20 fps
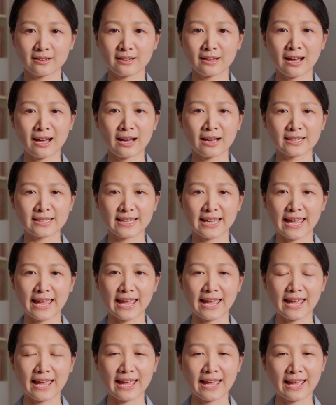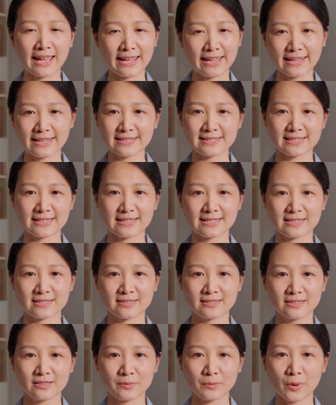God hates
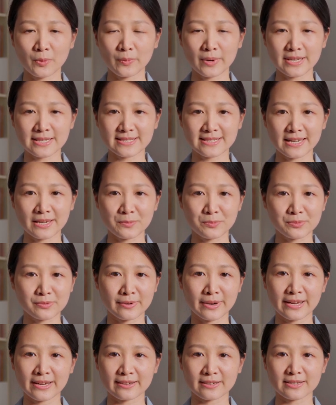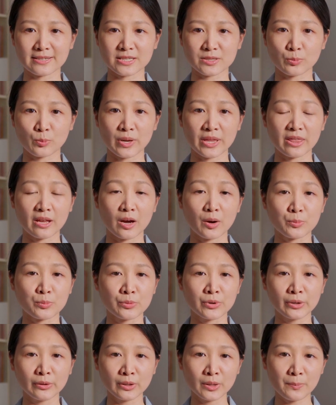it when we say prayers without
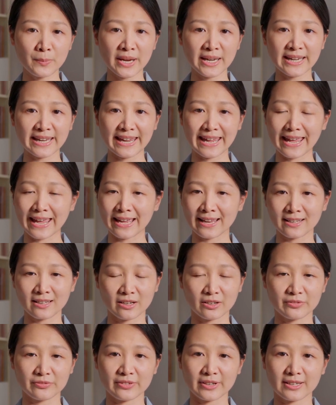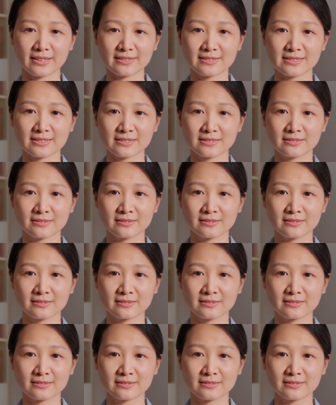real meaning and of it,